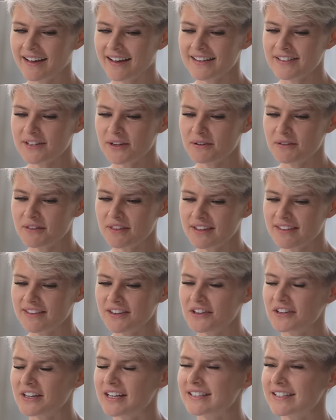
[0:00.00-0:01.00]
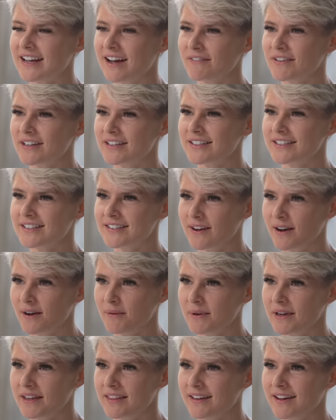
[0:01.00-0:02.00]
I don't think that you need to have it to
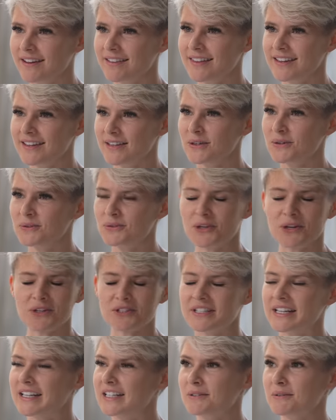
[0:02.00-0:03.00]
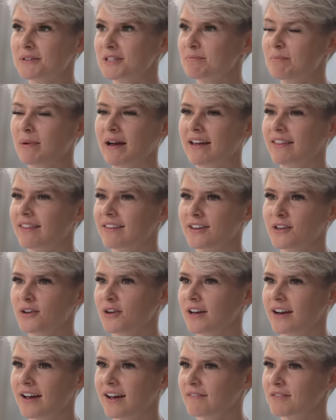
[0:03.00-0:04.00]
start with. I think you just need to expect that you're
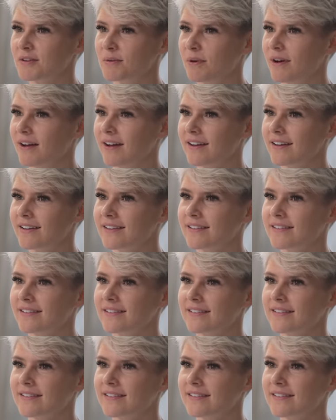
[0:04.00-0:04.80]
going to have to work.